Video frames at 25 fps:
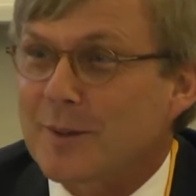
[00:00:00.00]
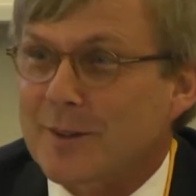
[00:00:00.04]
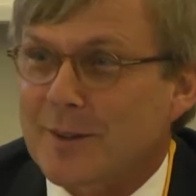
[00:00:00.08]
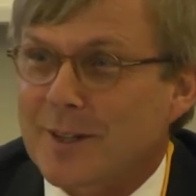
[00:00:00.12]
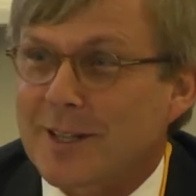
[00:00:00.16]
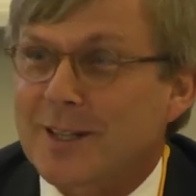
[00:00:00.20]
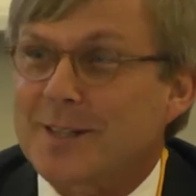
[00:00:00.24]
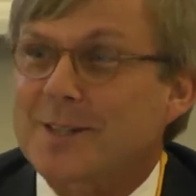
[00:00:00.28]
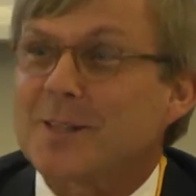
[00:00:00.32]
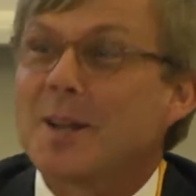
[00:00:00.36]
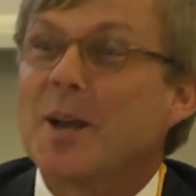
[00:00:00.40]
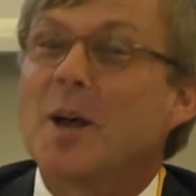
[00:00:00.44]

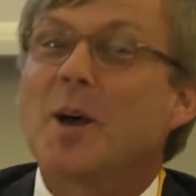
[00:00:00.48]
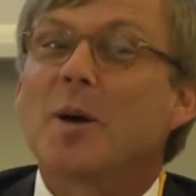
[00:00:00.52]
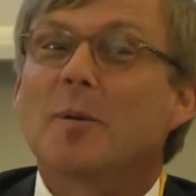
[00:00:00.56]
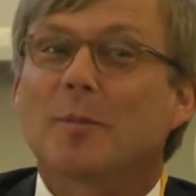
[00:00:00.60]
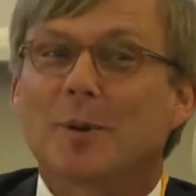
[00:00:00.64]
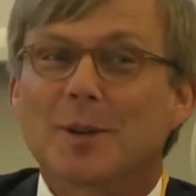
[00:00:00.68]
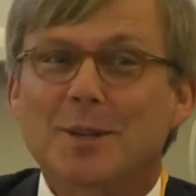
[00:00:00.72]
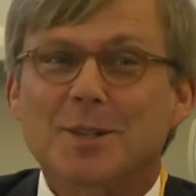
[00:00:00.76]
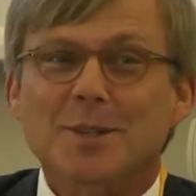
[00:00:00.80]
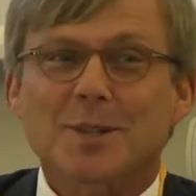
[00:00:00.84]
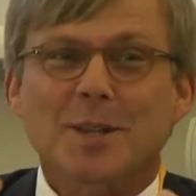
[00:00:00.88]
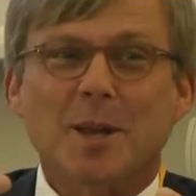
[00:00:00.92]
things,
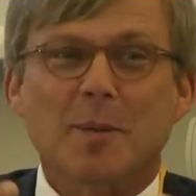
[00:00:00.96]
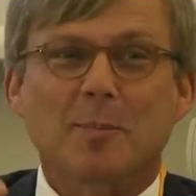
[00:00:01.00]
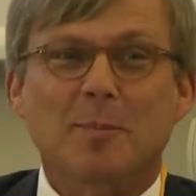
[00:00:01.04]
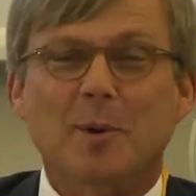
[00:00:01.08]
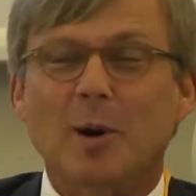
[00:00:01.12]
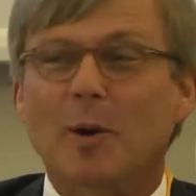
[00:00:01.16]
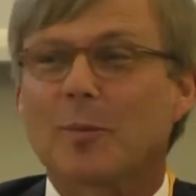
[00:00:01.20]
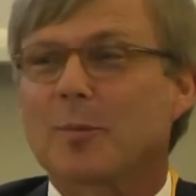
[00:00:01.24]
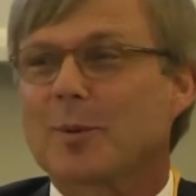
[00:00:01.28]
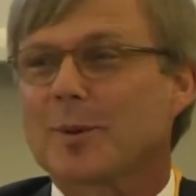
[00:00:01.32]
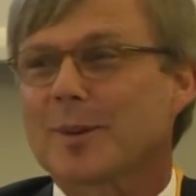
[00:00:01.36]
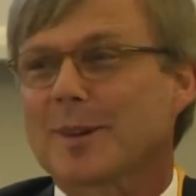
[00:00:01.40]
please step
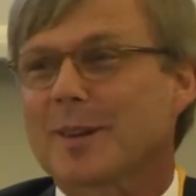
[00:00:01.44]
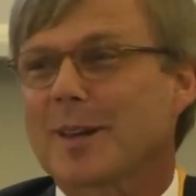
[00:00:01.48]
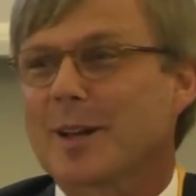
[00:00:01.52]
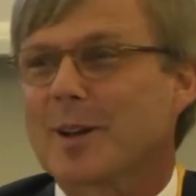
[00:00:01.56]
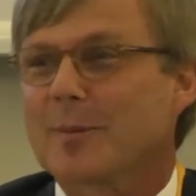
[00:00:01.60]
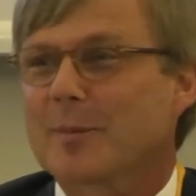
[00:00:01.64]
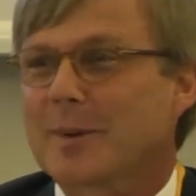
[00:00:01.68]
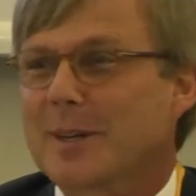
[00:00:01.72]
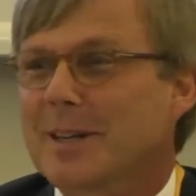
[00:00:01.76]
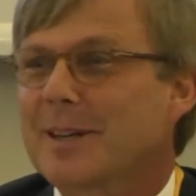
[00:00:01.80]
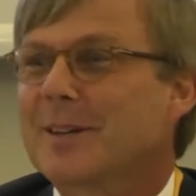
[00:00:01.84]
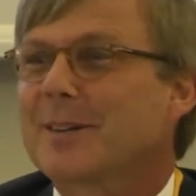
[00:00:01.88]
up and tell
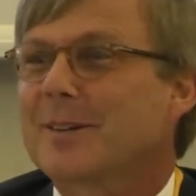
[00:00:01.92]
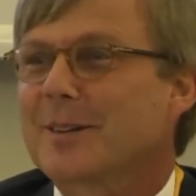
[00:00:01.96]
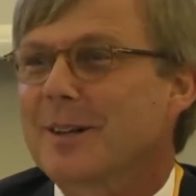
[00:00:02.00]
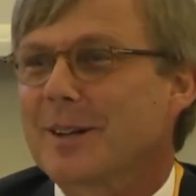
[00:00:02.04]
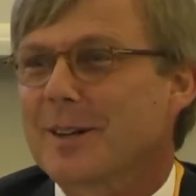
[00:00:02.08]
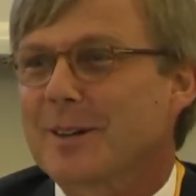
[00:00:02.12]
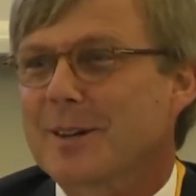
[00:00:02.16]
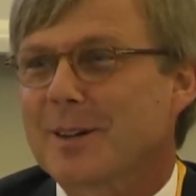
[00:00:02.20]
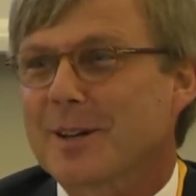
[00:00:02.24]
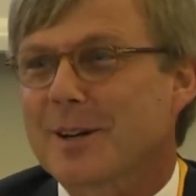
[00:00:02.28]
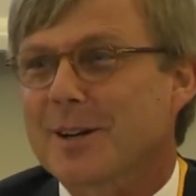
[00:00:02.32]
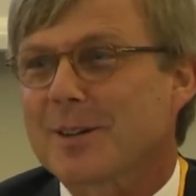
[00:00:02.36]
me and
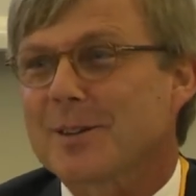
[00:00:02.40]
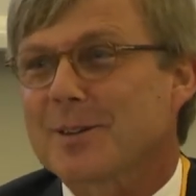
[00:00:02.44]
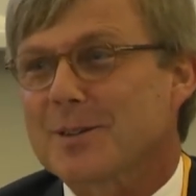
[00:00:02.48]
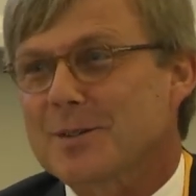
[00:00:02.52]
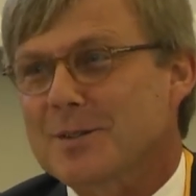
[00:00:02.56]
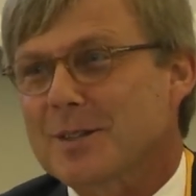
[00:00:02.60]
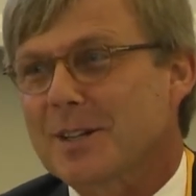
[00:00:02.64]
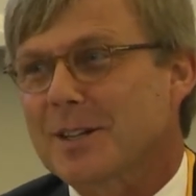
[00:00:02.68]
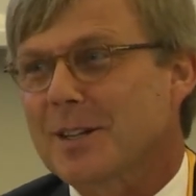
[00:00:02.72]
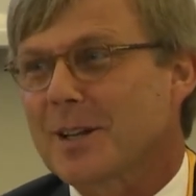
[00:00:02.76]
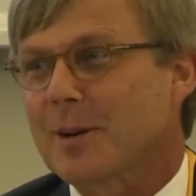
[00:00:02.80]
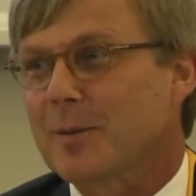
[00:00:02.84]
tell the
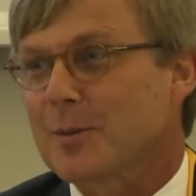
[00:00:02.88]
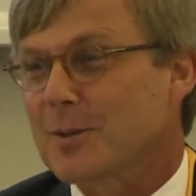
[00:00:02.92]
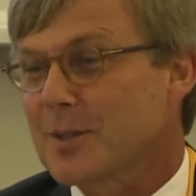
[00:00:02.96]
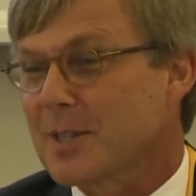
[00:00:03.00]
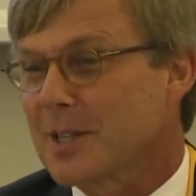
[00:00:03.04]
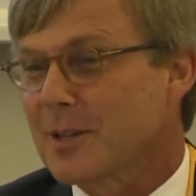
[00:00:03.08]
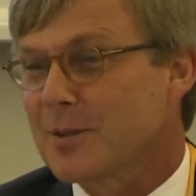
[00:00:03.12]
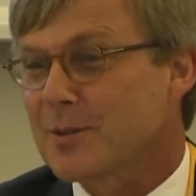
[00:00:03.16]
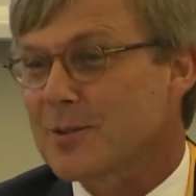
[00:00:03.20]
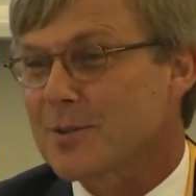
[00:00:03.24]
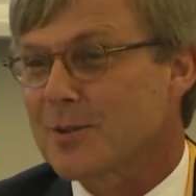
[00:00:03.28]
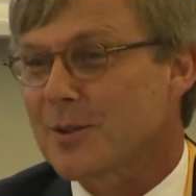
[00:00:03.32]
others that
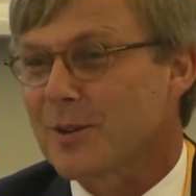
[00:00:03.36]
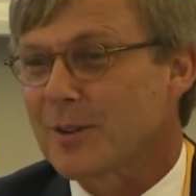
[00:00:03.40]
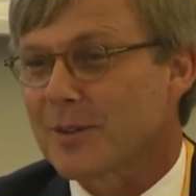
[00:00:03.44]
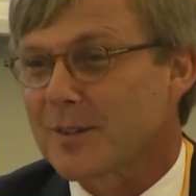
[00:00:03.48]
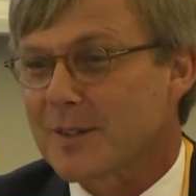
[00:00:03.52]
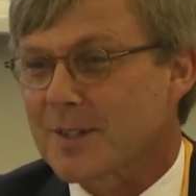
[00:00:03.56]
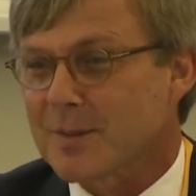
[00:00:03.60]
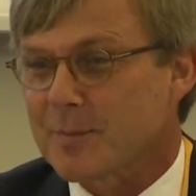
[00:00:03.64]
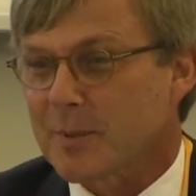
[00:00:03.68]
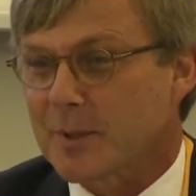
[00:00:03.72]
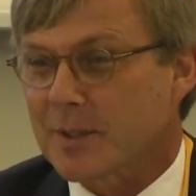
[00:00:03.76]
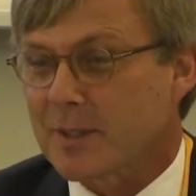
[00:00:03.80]
he was wrong
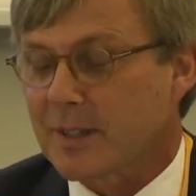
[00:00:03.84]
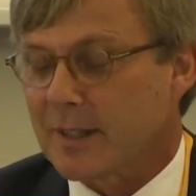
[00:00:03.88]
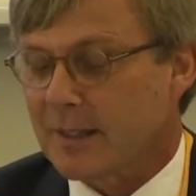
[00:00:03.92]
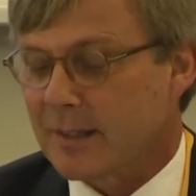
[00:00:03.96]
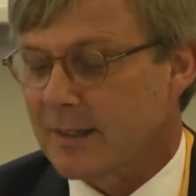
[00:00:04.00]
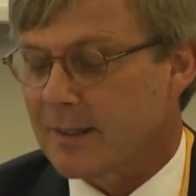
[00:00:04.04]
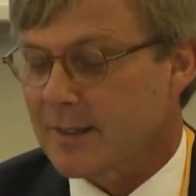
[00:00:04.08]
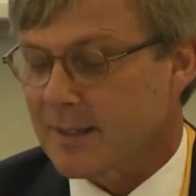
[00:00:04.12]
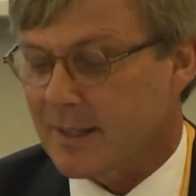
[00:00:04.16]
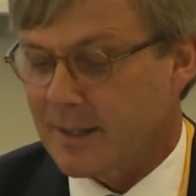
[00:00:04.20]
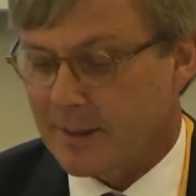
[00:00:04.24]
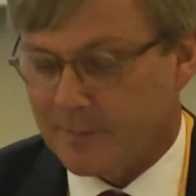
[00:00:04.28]
this
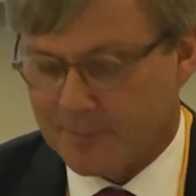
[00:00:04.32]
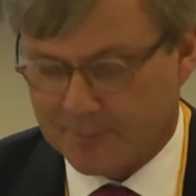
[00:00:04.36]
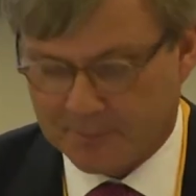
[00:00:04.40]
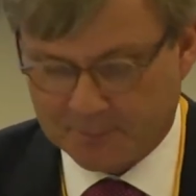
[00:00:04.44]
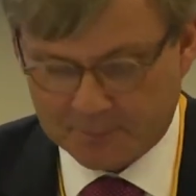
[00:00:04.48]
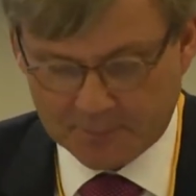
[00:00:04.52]
particular time.